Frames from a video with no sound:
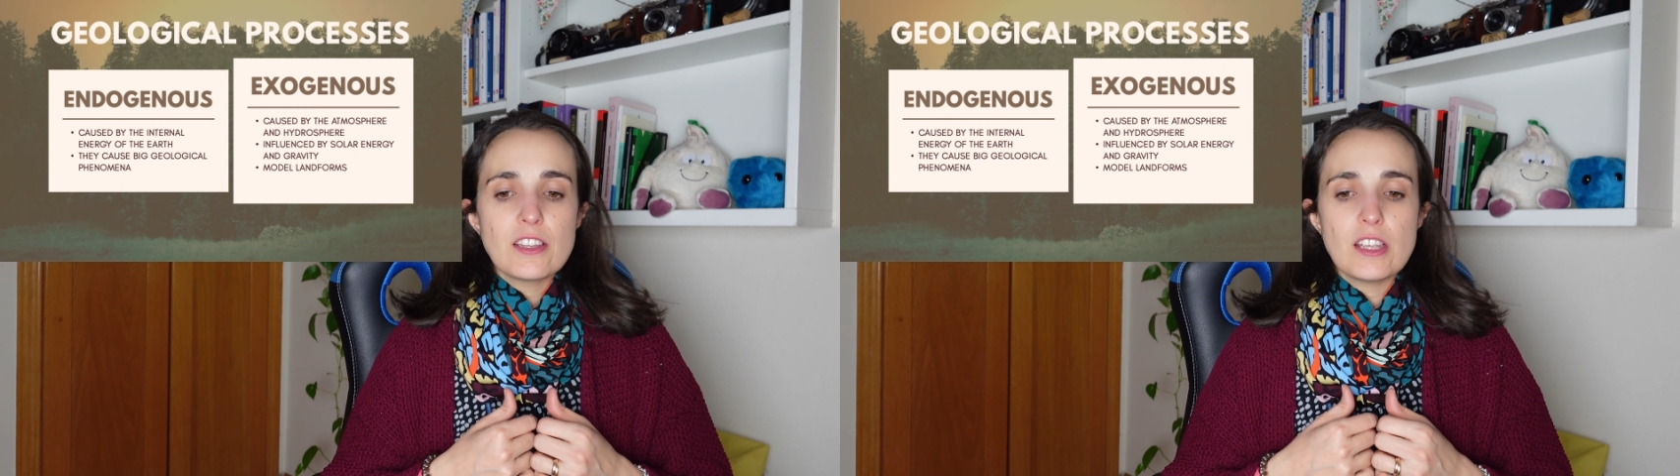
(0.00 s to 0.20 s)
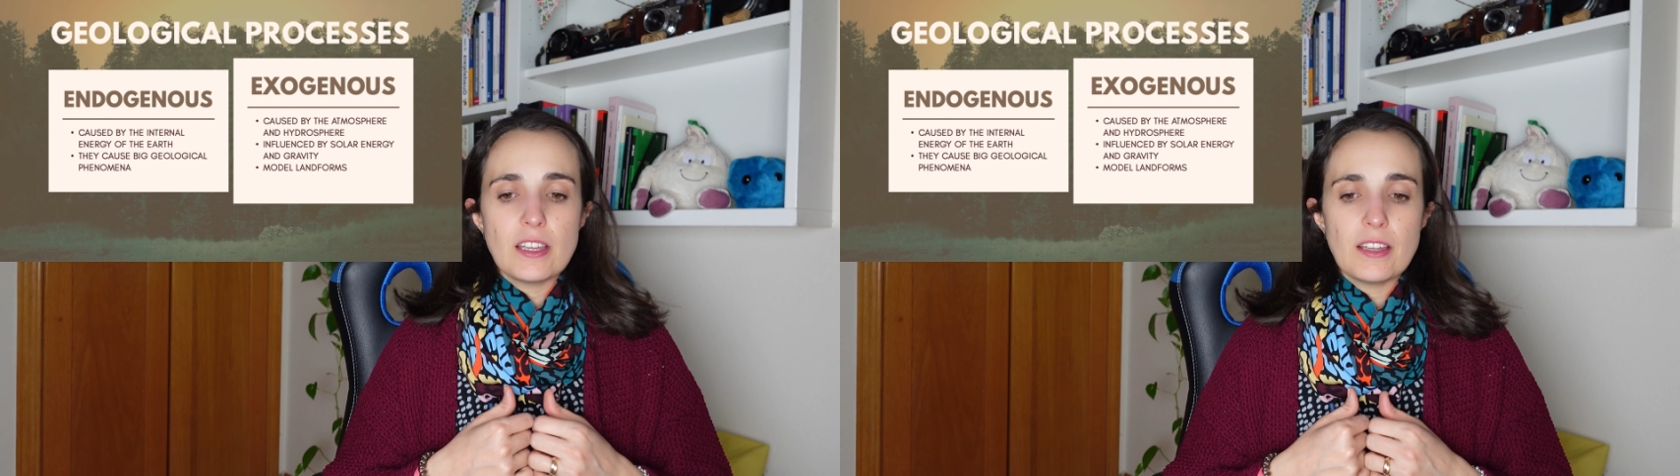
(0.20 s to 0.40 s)

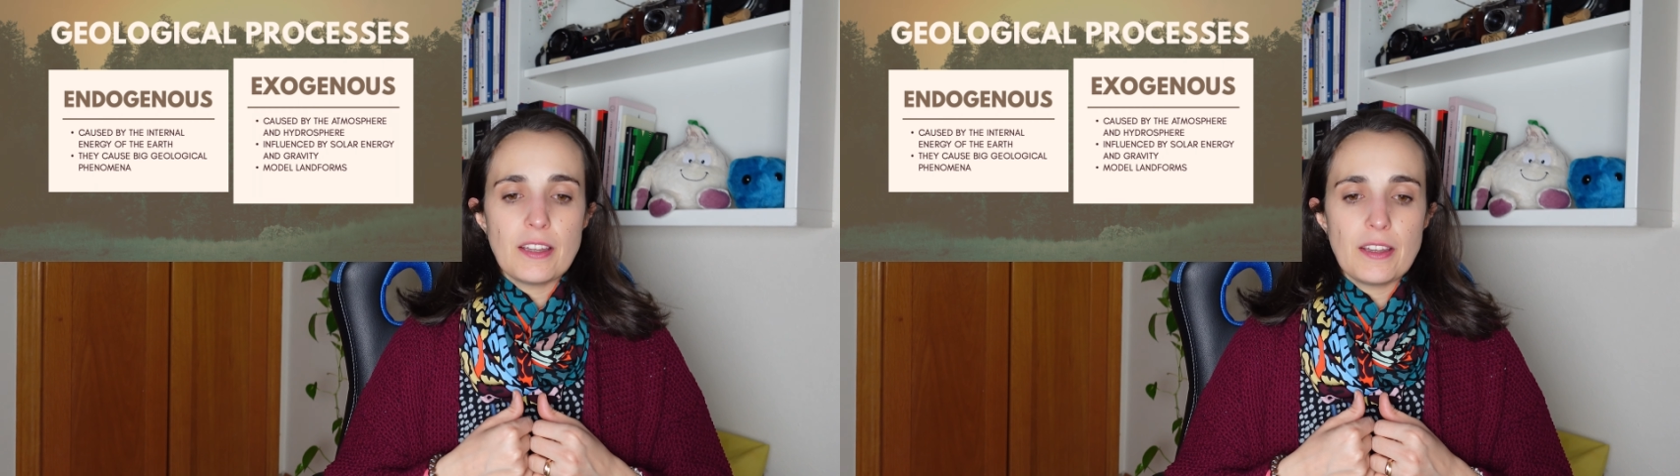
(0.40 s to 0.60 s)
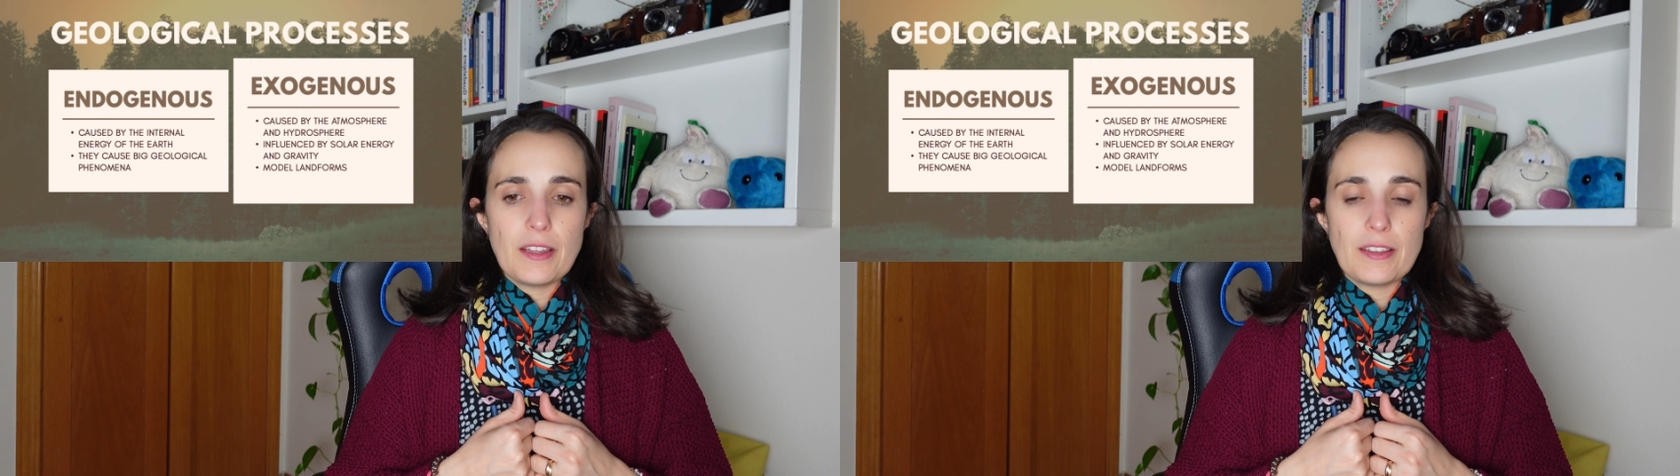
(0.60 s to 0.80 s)

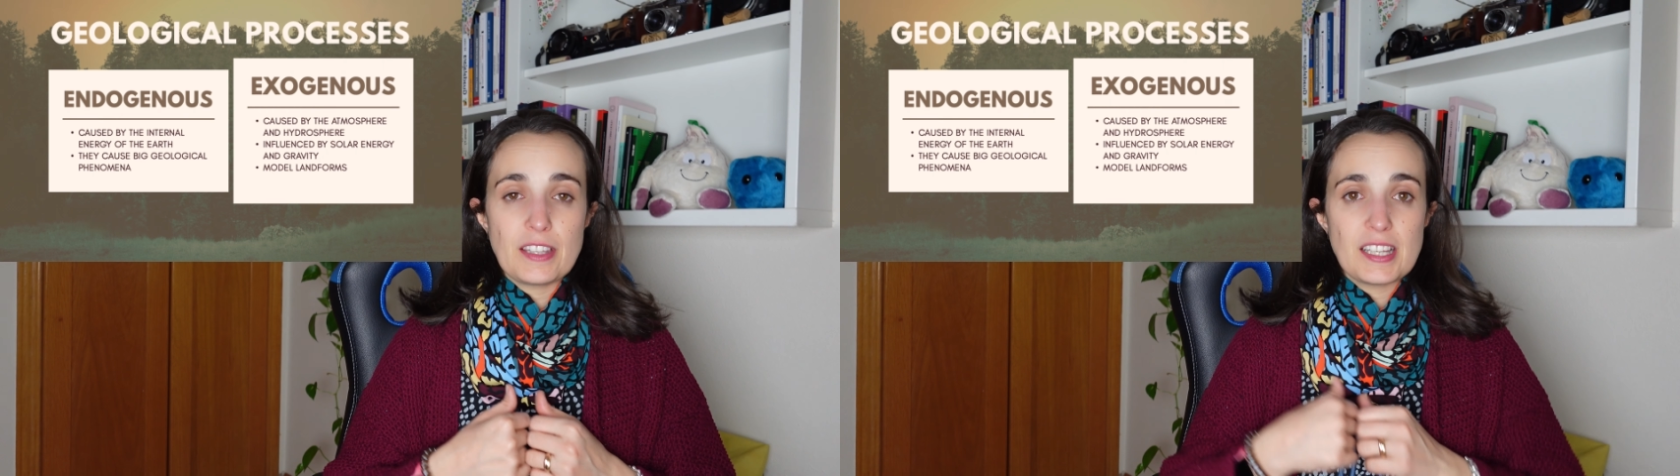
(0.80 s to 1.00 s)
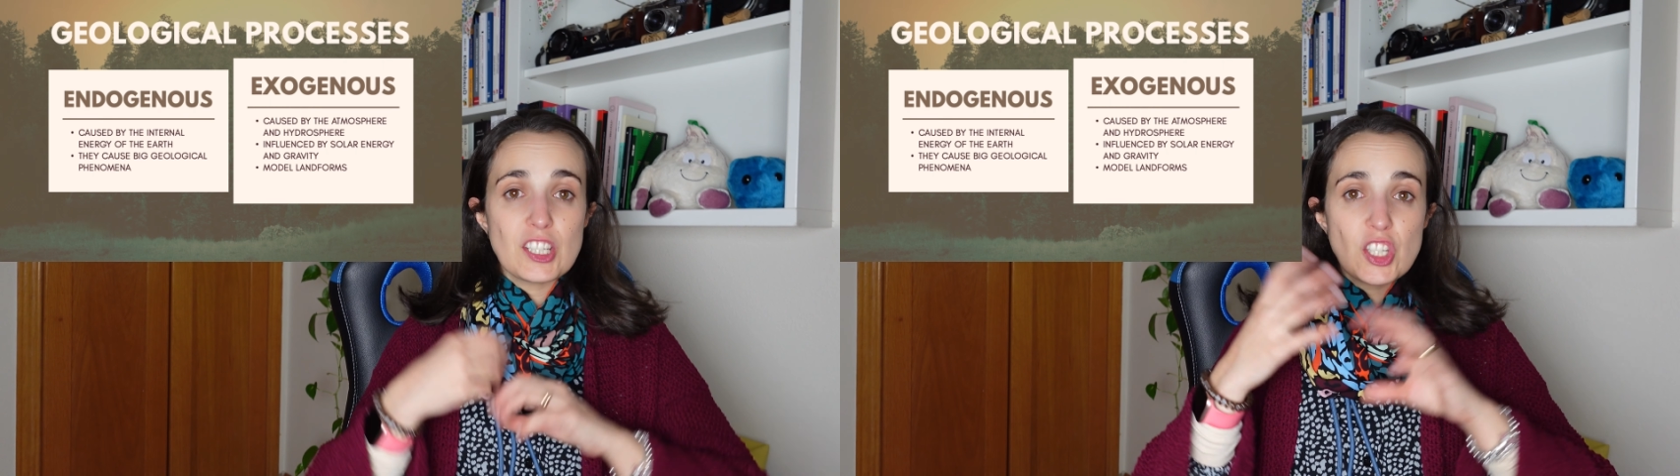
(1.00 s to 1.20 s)

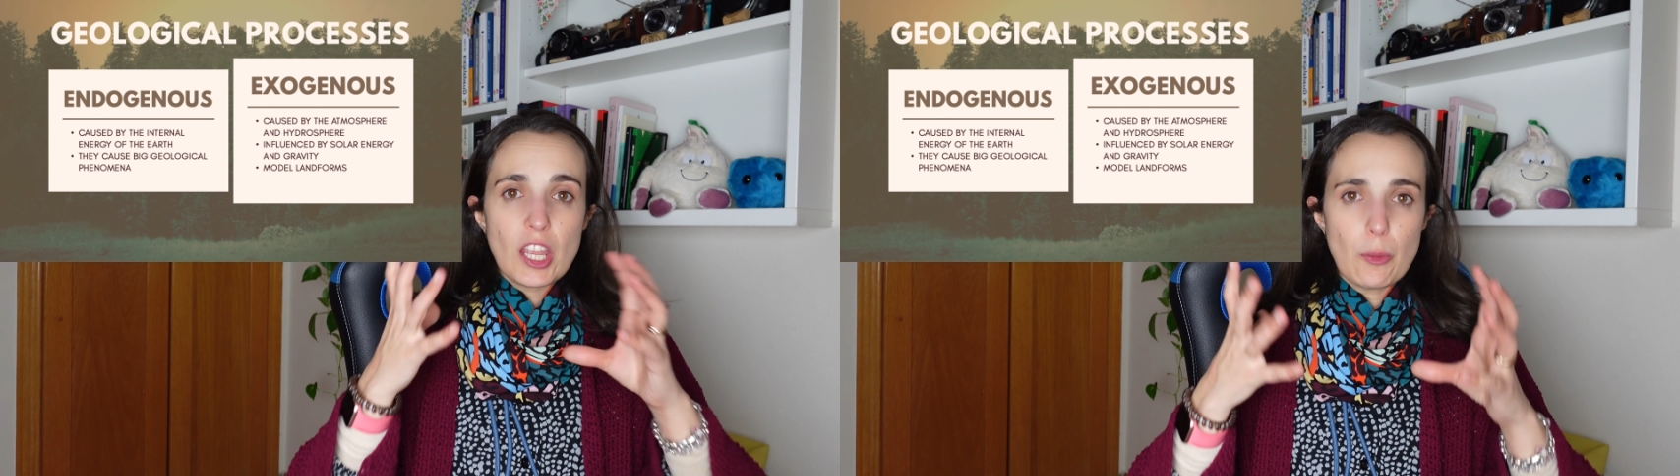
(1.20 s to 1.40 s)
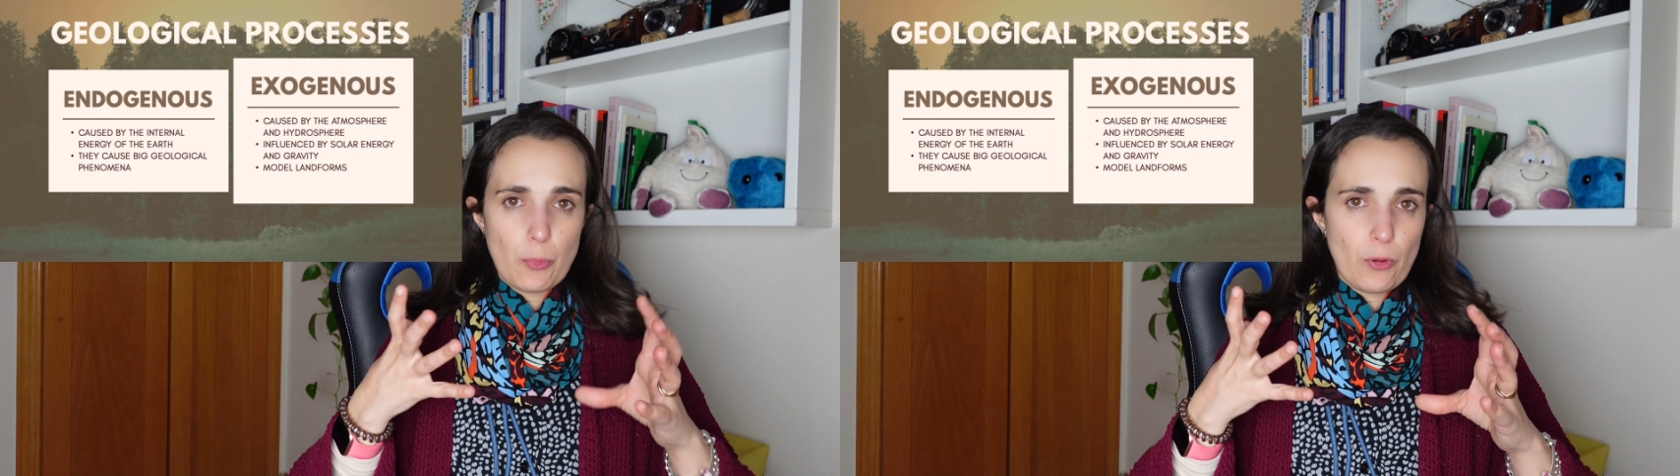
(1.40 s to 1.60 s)
the
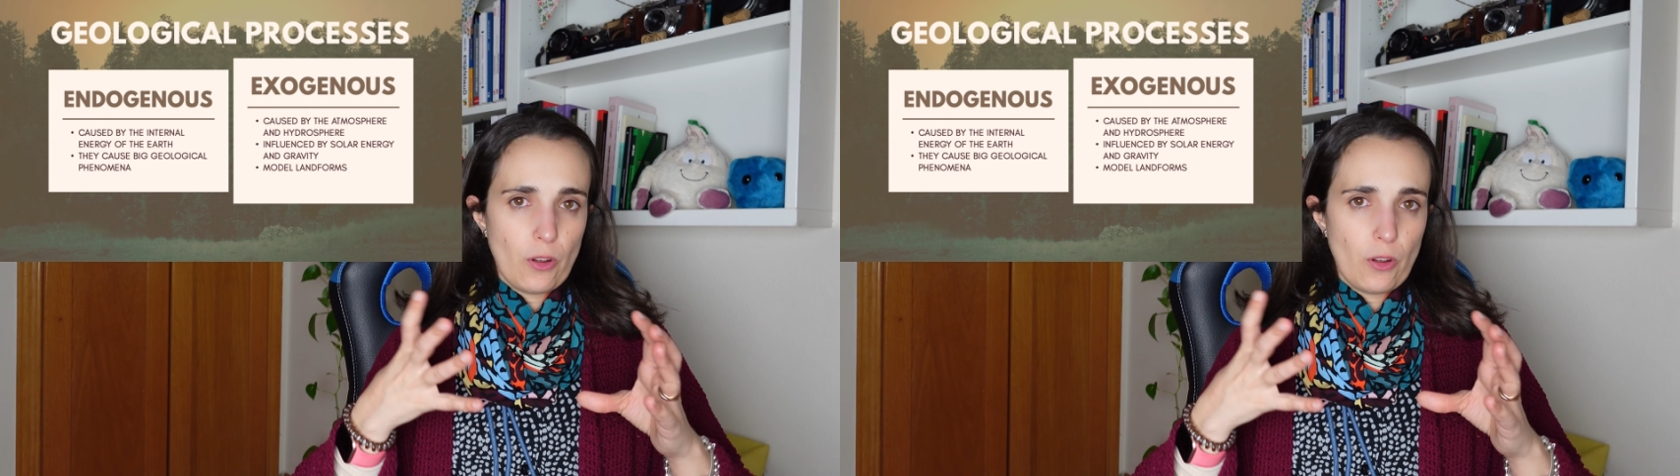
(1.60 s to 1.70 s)
shape